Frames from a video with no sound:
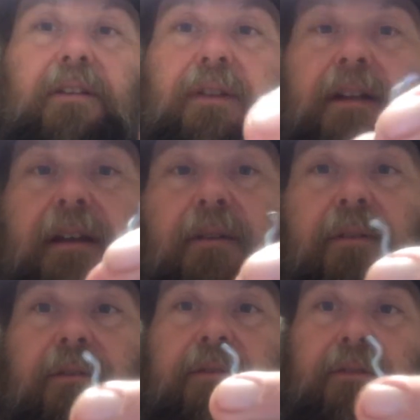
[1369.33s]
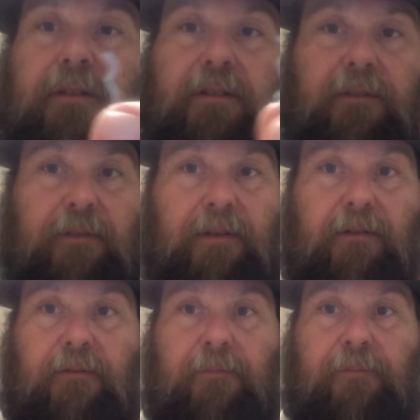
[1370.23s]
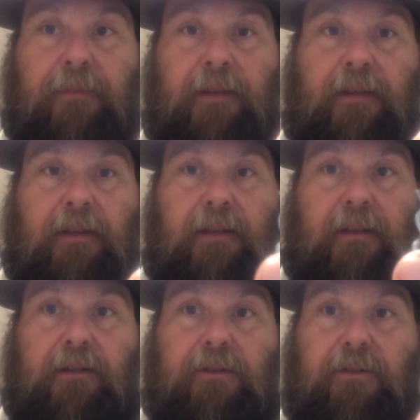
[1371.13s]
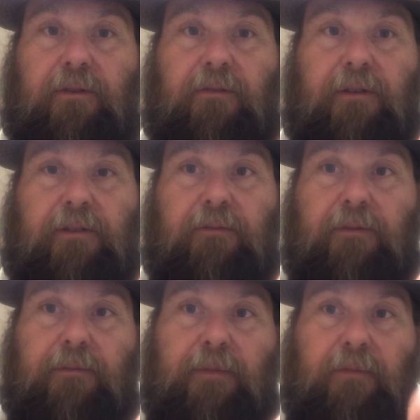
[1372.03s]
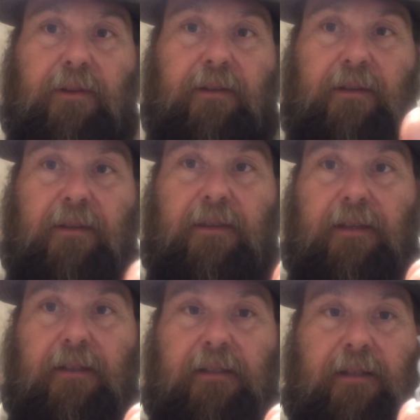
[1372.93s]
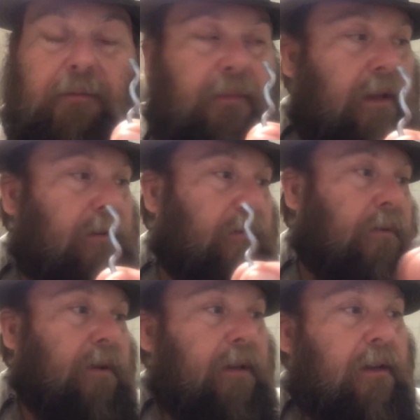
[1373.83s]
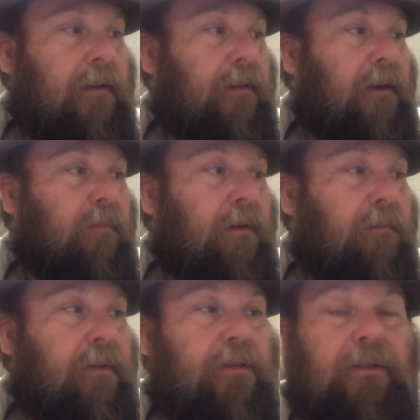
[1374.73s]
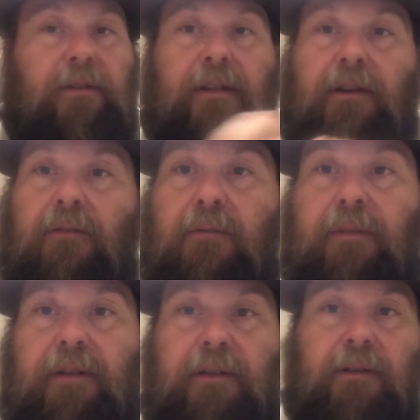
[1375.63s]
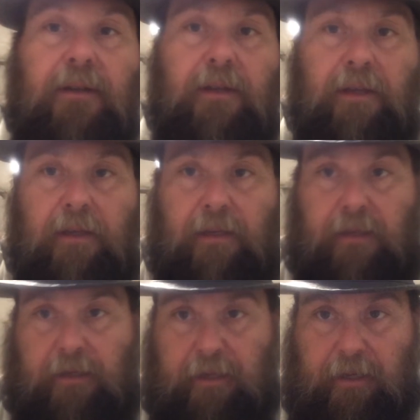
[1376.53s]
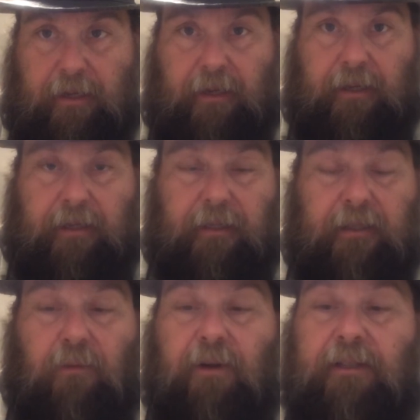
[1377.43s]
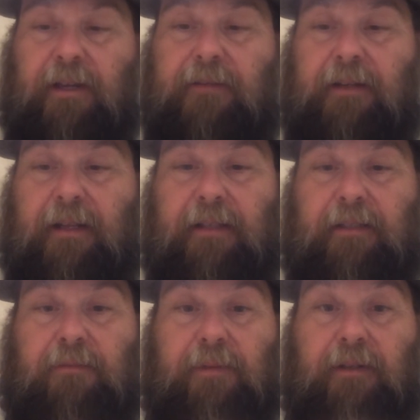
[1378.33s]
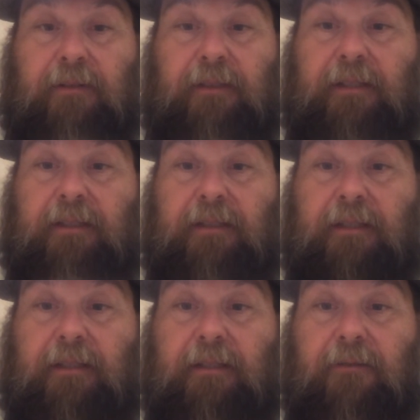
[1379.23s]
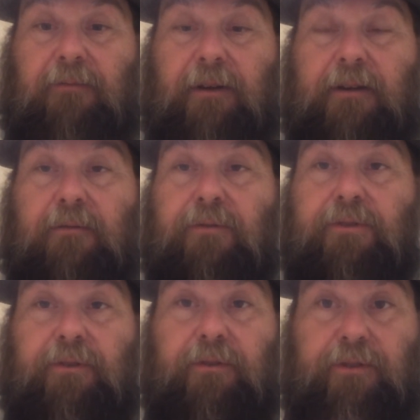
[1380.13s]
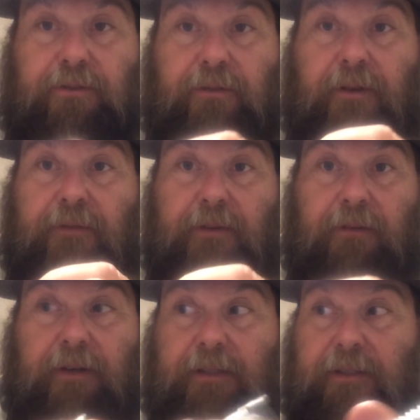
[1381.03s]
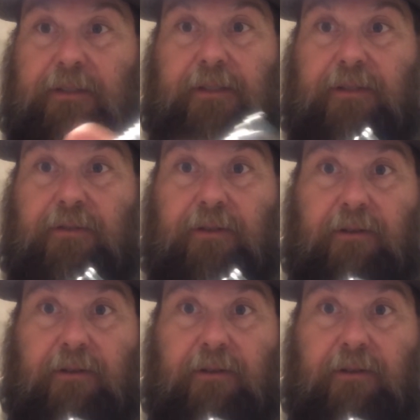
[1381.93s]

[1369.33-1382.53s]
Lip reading: I try to hold on to it, because if you don't, it'll shoot across the room. And one of the other things that I'm not doing right now that I probably should, that I normally do, is I wear safety glasses, because this stuff right here will shoot off in directions that you could